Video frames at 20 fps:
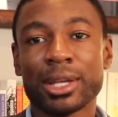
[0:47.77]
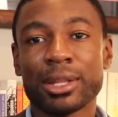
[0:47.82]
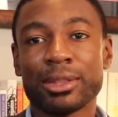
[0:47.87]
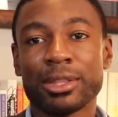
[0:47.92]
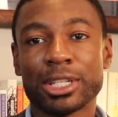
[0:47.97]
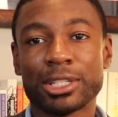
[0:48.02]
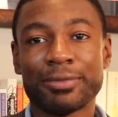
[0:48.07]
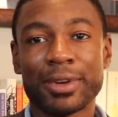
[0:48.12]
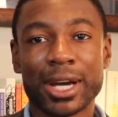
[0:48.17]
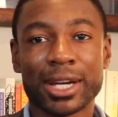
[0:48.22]

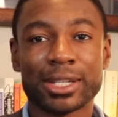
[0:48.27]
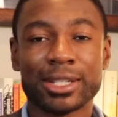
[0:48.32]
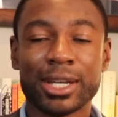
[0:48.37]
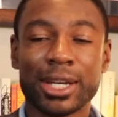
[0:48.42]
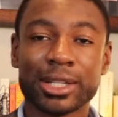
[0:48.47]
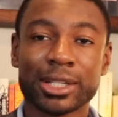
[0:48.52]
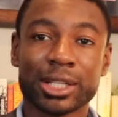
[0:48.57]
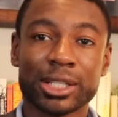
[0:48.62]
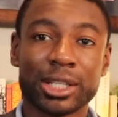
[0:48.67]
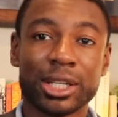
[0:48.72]
this
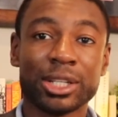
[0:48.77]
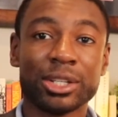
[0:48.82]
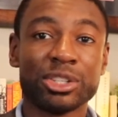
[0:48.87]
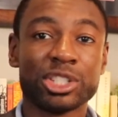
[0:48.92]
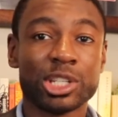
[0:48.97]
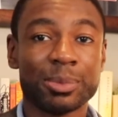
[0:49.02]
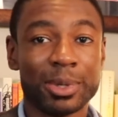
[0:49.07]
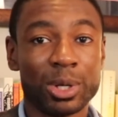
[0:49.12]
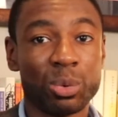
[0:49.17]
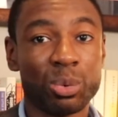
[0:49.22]
vaccine
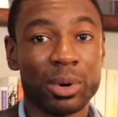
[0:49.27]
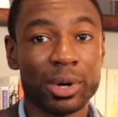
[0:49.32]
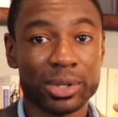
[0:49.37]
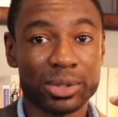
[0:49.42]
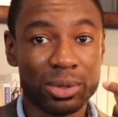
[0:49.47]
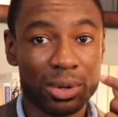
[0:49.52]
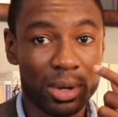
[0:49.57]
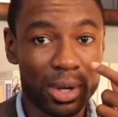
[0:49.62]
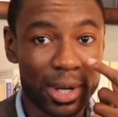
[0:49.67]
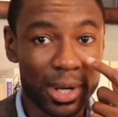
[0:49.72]
continues to be
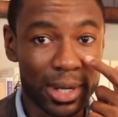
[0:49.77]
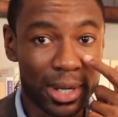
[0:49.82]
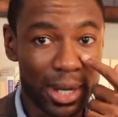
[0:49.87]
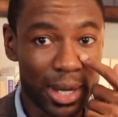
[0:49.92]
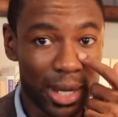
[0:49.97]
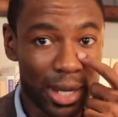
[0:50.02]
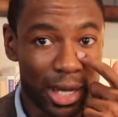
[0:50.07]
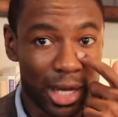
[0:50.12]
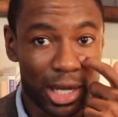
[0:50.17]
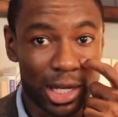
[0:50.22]
worked on
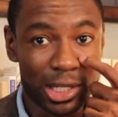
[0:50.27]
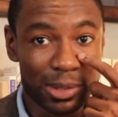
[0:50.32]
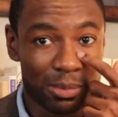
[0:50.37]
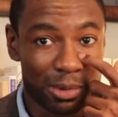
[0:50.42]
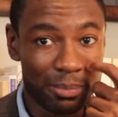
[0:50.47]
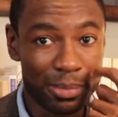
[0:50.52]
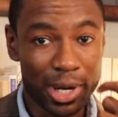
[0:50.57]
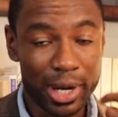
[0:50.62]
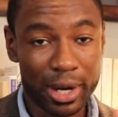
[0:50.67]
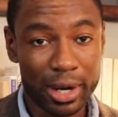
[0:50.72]
and
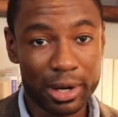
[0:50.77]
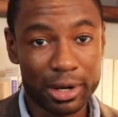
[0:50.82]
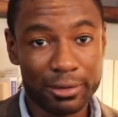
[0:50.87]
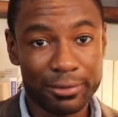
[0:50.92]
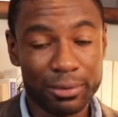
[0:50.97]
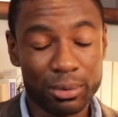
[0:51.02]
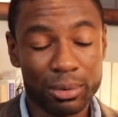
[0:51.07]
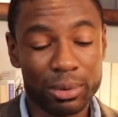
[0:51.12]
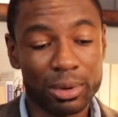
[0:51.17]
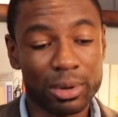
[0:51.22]
prepared
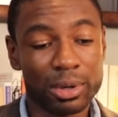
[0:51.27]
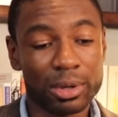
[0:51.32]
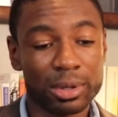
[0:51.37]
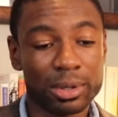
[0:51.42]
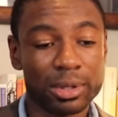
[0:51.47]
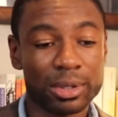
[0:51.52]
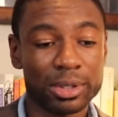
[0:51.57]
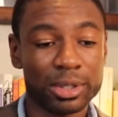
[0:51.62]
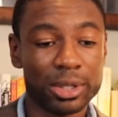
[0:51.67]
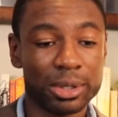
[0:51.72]

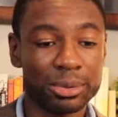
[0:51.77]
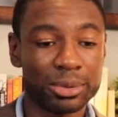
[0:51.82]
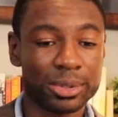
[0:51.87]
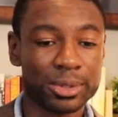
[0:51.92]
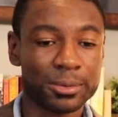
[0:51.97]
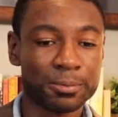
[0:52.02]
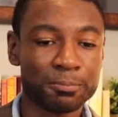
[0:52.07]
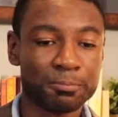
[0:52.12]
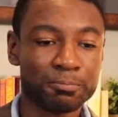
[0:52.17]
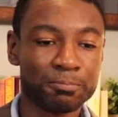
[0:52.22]
for use.